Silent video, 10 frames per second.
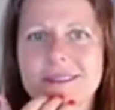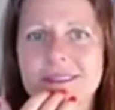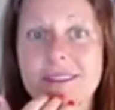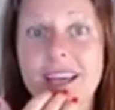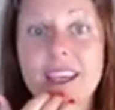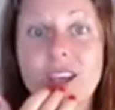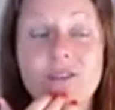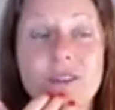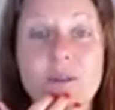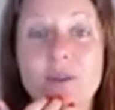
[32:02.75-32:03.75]
Thank you
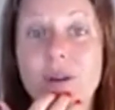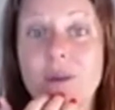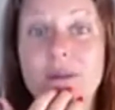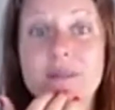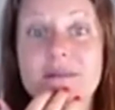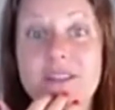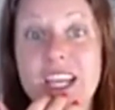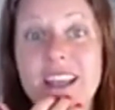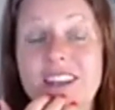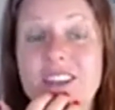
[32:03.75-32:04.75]
for the problems and
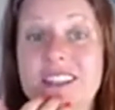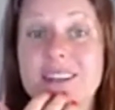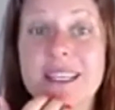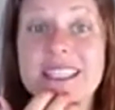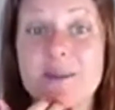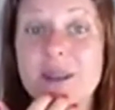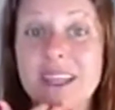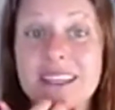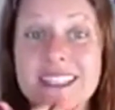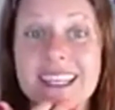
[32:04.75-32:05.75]
challenges I'm
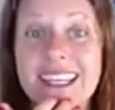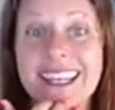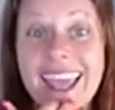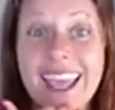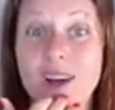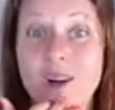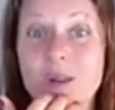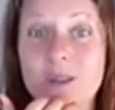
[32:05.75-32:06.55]
experiencing now